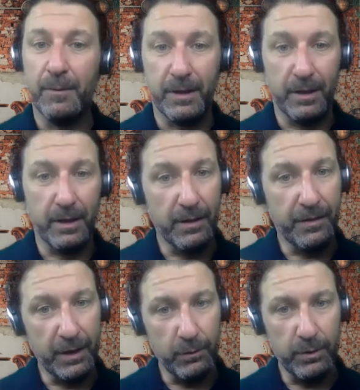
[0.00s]
But
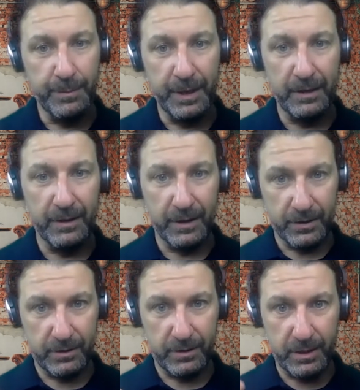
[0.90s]
there would be
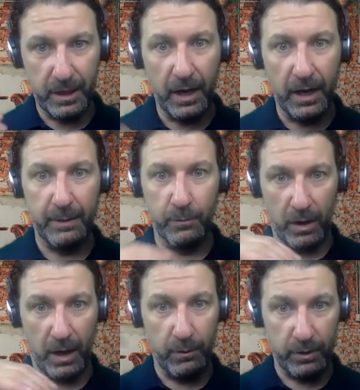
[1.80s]
this time
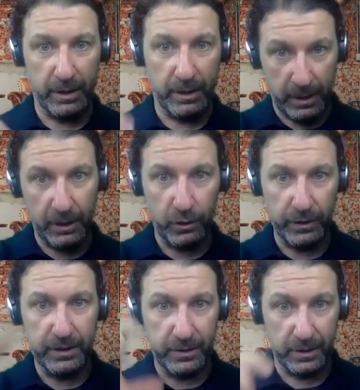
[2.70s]
where I would
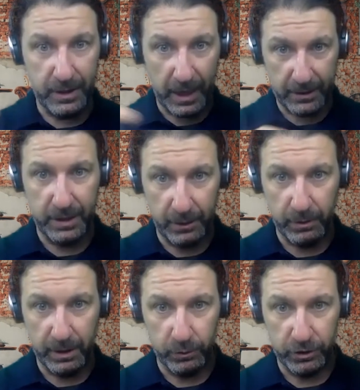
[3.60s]
increase the intensity
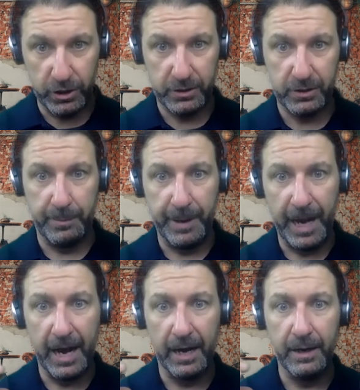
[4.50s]
when it was just the
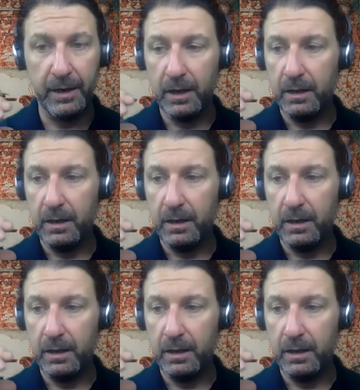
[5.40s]
pad.